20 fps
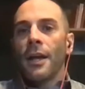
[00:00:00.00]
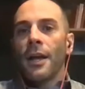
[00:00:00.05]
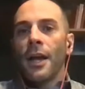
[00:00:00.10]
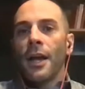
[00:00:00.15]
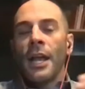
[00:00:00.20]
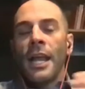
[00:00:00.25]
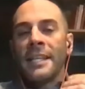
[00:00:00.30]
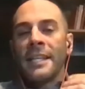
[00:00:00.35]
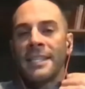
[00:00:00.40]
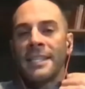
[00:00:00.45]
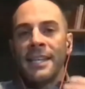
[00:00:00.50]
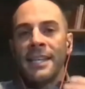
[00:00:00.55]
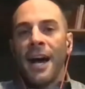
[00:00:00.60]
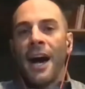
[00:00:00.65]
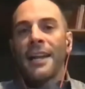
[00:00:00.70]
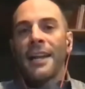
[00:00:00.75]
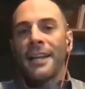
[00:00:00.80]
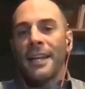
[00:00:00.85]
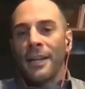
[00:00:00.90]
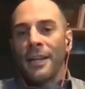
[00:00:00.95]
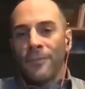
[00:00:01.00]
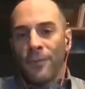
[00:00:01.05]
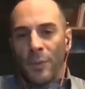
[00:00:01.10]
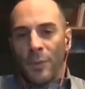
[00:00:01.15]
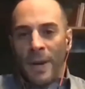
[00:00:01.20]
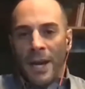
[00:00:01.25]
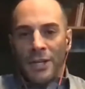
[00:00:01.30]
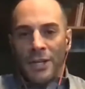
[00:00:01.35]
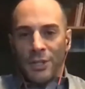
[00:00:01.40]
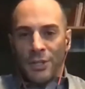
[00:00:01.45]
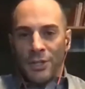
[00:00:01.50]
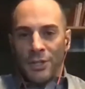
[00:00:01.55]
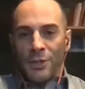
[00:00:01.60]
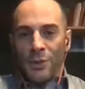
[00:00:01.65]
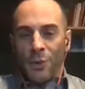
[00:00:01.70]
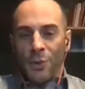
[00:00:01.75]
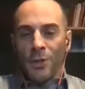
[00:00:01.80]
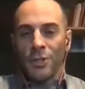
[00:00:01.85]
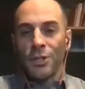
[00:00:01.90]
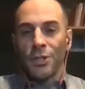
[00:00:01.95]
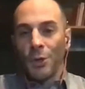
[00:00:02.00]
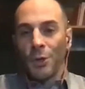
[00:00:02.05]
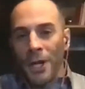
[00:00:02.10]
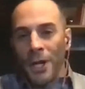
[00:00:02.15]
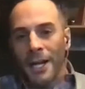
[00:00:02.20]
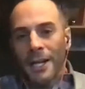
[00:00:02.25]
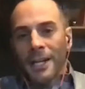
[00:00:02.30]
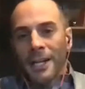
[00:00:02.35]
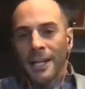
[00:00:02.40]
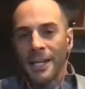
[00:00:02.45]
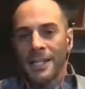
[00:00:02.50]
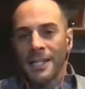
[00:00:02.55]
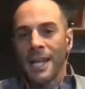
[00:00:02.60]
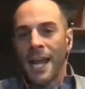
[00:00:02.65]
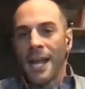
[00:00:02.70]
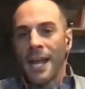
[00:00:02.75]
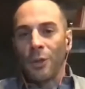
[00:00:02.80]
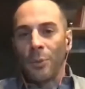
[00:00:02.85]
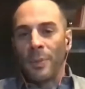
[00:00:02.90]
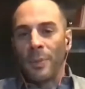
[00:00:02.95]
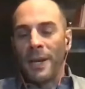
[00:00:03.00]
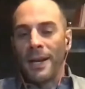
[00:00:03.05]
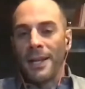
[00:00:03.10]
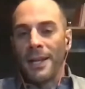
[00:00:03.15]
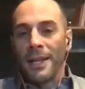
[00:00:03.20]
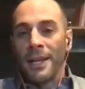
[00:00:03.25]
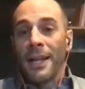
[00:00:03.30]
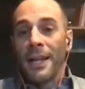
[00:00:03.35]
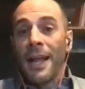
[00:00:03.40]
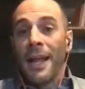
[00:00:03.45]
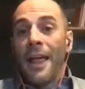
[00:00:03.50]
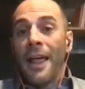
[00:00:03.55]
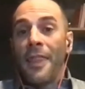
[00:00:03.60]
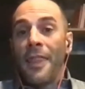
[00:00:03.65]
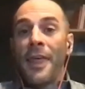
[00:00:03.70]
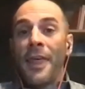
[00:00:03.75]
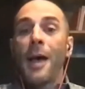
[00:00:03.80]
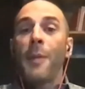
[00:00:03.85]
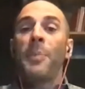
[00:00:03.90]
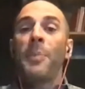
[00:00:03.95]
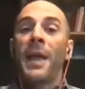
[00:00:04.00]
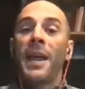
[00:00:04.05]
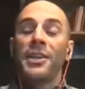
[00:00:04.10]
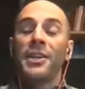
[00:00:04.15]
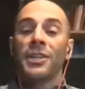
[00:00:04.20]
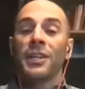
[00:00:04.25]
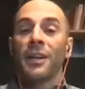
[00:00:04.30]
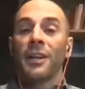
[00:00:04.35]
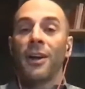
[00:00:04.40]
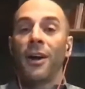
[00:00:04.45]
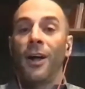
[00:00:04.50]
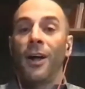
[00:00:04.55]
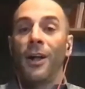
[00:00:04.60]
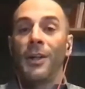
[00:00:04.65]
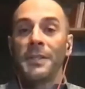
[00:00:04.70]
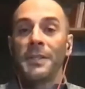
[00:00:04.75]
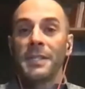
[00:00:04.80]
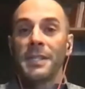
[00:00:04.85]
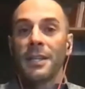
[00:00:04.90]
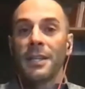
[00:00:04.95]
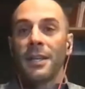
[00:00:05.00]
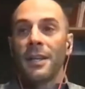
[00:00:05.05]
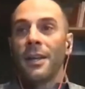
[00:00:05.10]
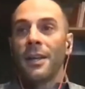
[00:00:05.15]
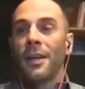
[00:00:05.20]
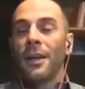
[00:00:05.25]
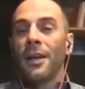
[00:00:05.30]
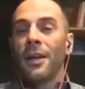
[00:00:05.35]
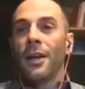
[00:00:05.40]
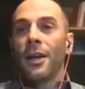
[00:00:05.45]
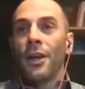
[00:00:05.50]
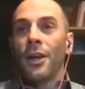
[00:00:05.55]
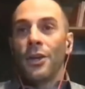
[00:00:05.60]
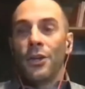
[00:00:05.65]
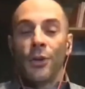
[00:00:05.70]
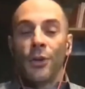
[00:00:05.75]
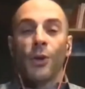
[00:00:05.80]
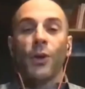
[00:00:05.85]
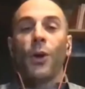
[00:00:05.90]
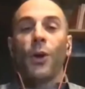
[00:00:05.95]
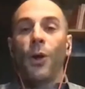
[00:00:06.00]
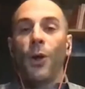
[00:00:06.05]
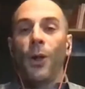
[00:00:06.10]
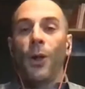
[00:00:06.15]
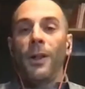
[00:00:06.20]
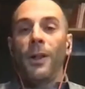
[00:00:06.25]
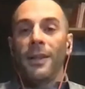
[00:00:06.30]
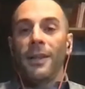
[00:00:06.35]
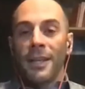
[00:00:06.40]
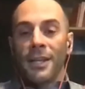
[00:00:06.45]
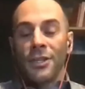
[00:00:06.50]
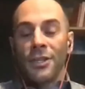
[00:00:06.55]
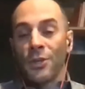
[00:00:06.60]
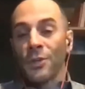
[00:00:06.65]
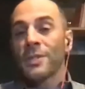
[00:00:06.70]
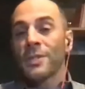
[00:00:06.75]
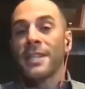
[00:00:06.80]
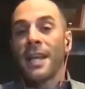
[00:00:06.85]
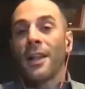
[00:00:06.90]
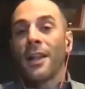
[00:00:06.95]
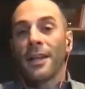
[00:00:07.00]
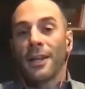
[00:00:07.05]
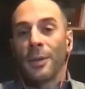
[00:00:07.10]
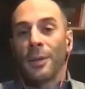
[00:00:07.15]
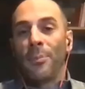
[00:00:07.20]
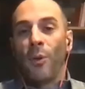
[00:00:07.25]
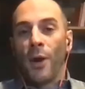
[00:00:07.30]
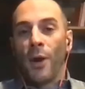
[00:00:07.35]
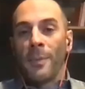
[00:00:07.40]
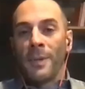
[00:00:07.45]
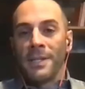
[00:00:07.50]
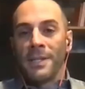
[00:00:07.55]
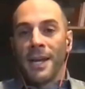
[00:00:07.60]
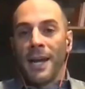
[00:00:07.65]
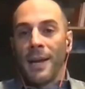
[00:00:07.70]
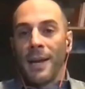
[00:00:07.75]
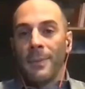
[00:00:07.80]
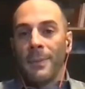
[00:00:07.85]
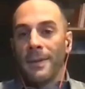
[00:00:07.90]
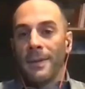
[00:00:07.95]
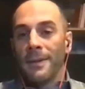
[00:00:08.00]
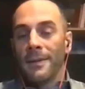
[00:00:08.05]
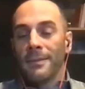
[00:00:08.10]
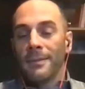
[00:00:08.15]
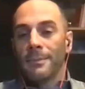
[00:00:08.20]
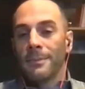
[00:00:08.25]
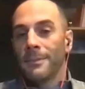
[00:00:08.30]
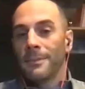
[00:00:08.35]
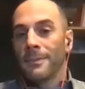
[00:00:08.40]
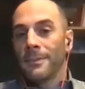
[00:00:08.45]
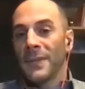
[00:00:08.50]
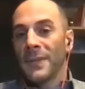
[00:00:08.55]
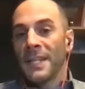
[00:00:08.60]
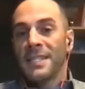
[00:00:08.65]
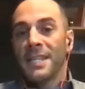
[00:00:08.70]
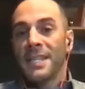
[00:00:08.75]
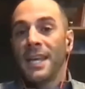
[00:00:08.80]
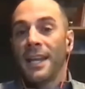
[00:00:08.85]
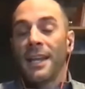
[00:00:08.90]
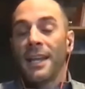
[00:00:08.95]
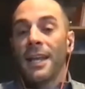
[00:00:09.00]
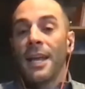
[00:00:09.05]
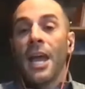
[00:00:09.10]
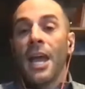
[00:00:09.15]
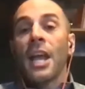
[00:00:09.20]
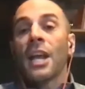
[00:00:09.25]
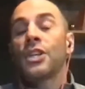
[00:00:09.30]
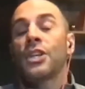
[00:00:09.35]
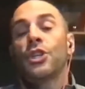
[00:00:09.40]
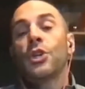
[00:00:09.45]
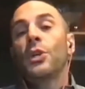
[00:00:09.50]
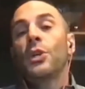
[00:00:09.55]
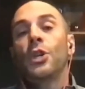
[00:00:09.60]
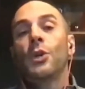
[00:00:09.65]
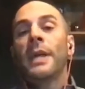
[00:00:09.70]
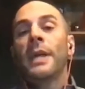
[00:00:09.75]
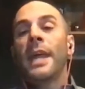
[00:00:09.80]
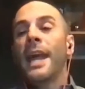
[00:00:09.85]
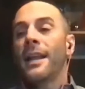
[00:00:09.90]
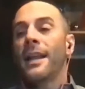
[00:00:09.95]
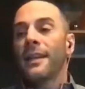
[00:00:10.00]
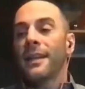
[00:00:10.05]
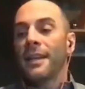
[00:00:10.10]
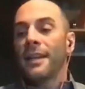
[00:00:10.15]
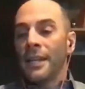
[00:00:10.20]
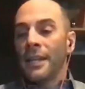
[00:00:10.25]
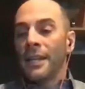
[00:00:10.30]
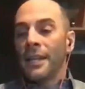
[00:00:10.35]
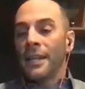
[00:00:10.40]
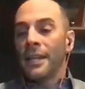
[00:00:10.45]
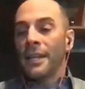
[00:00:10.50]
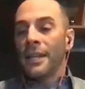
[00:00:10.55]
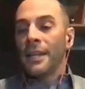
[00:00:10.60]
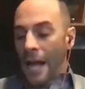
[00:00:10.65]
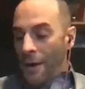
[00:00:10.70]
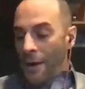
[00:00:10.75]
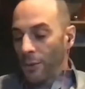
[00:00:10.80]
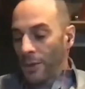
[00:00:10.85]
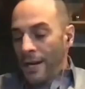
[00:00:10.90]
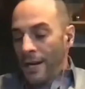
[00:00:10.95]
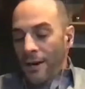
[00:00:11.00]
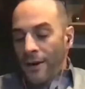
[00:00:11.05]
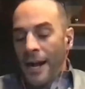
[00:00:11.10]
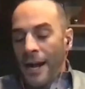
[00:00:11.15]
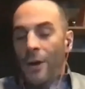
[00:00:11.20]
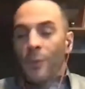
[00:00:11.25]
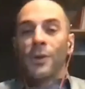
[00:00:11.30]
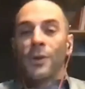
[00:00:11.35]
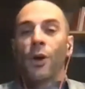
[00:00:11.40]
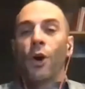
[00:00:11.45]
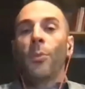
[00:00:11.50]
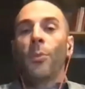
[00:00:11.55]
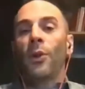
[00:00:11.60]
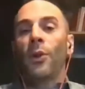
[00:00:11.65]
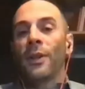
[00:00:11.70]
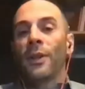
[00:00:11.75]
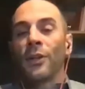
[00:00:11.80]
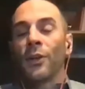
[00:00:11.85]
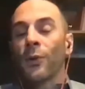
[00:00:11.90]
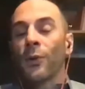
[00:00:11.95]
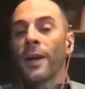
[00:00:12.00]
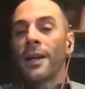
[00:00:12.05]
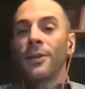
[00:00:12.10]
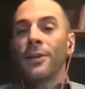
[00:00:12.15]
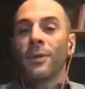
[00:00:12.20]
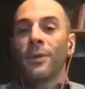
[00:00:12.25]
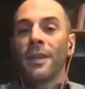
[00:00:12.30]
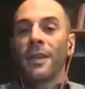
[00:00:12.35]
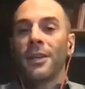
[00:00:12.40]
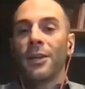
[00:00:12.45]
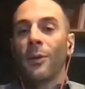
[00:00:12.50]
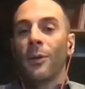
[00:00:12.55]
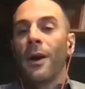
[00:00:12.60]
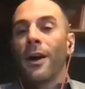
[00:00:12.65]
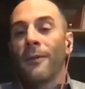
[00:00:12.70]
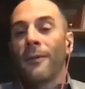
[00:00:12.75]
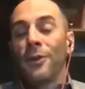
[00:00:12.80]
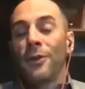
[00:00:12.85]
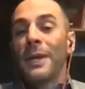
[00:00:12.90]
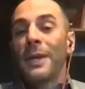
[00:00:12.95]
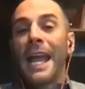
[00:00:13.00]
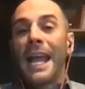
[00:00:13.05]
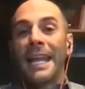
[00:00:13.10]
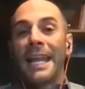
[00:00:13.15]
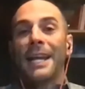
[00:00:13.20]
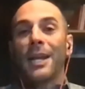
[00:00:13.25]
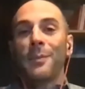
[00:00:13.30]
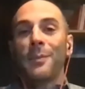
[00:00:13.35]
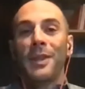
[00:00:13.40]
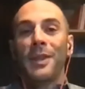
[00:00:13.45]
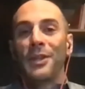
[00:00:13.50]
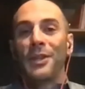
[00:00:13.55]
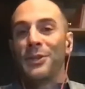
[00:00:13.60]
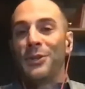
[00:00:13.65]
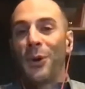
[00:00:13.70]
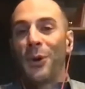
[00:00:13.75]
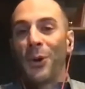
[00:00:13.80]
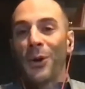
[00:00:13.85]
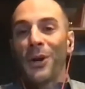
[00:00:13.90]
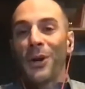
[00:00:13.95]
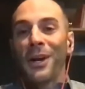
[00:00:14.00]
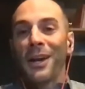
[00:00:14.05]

it's not an information source. You're not an encyclopedia. That patient calls, your goal is you're selling an appointment time. That's yep. it. Because you, you can't, it, I don't care how noble and great you think you are, if you can't get them in the door,